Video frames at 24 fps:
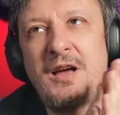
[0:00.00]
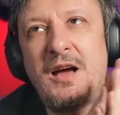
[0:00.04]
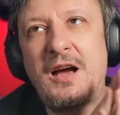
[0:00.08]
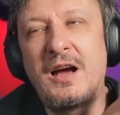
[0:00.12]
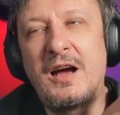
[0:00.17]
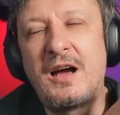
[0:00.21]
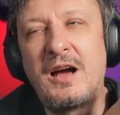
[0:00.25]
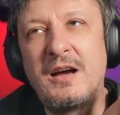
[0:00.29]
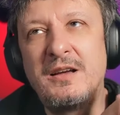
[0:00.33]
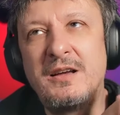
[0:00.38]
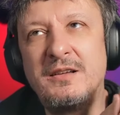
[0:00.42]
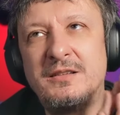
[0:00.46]

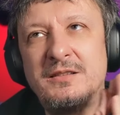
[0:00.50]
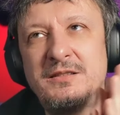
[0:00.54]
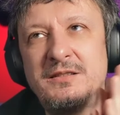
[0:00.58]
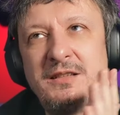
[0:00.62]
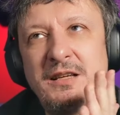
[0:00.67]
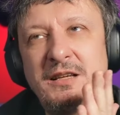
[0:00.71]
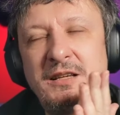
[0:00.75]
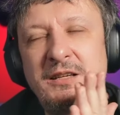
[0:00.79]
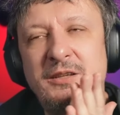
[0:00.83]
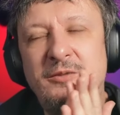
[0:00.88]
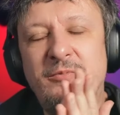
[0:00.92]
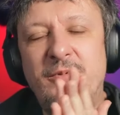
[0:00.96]
I
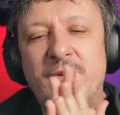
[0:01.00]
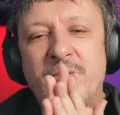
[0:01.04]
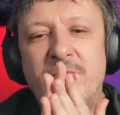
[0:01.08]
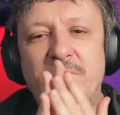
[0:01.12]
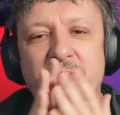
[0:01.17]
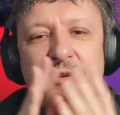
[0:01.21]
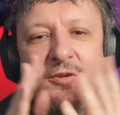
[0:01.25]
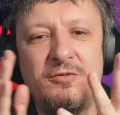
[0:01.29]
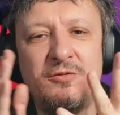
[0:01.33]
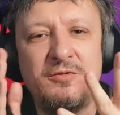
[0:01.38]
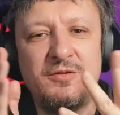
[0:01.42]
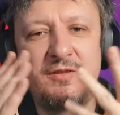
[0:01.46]
understand that when we
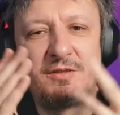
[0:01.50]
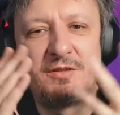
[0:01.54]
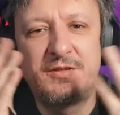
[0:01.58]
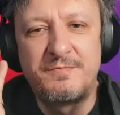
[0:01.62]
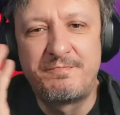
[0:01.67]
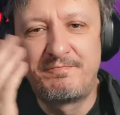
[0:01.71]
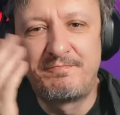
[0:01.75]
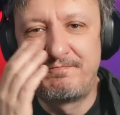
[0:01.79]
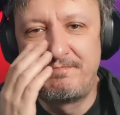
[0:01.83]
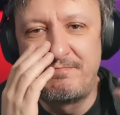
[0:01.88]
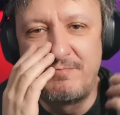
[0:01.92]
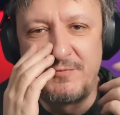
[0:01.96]
use
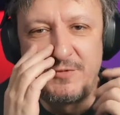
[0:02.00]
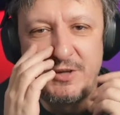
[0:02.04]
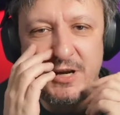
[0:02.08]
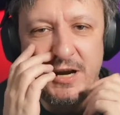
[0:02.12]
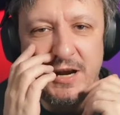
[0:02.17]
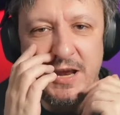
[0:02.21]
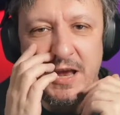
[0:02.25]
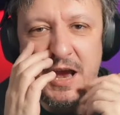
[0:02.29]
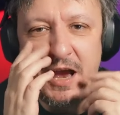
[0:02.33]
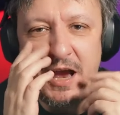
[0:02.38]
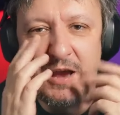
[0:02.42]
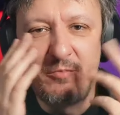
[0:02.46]
Gen
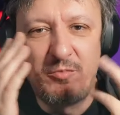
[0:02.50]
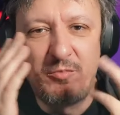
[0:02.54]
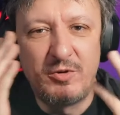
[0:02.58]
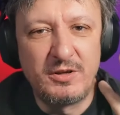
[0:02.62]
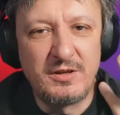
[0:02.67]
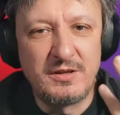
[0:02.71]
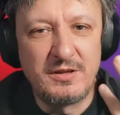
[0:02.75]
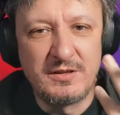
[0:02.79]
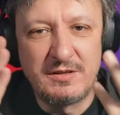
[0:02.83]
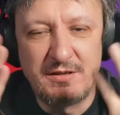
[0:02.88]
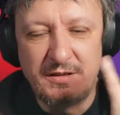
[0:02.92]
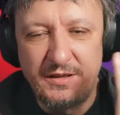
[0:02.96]
AI
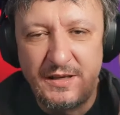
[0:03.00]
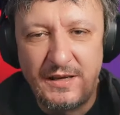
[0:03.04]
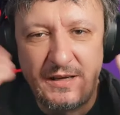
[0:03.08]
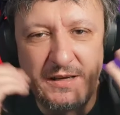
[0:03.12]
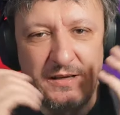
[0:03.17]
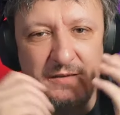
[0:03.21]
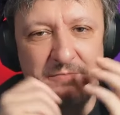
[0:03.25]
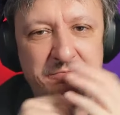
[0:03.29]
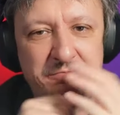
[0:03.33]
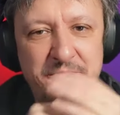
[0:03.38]
models like